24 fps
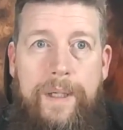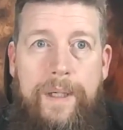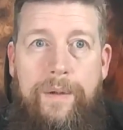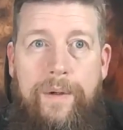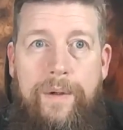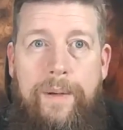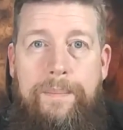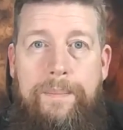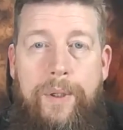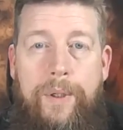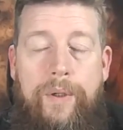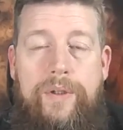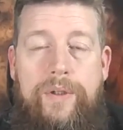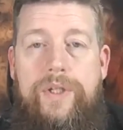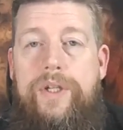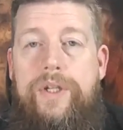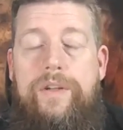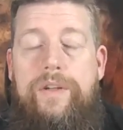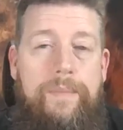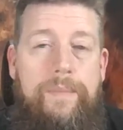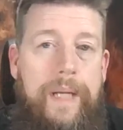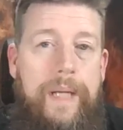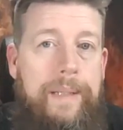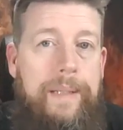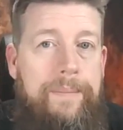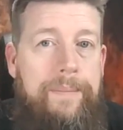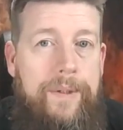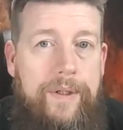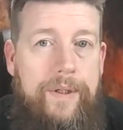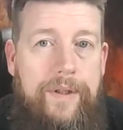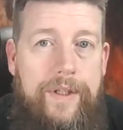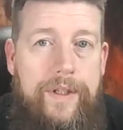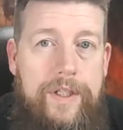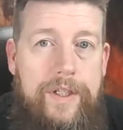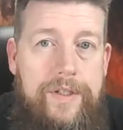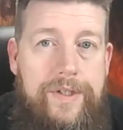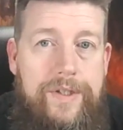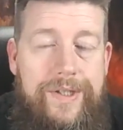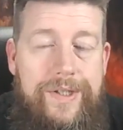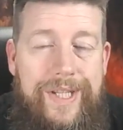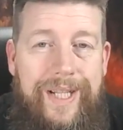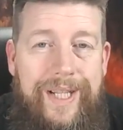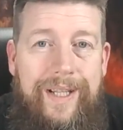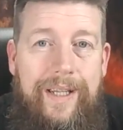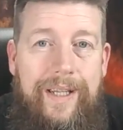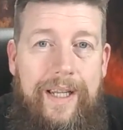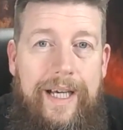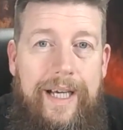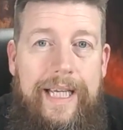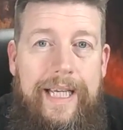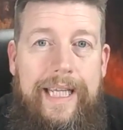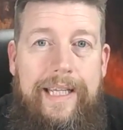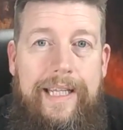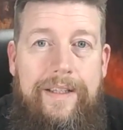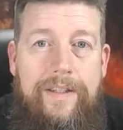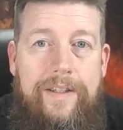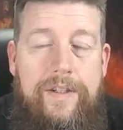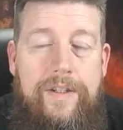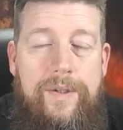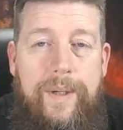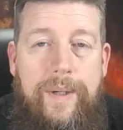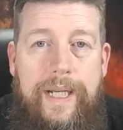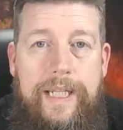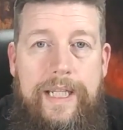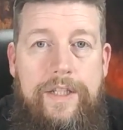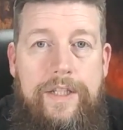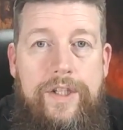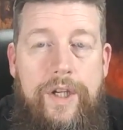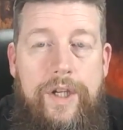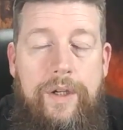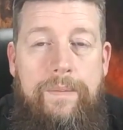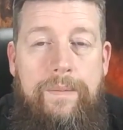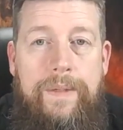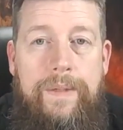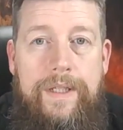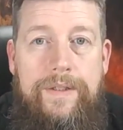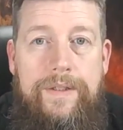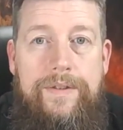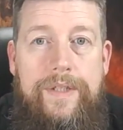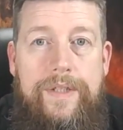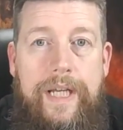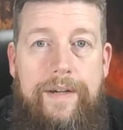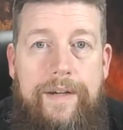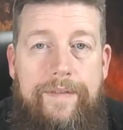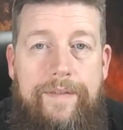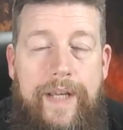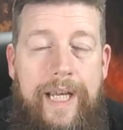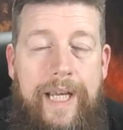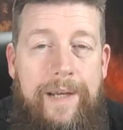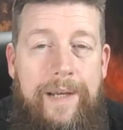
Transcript: portion of people that still like the 22 mil stuff,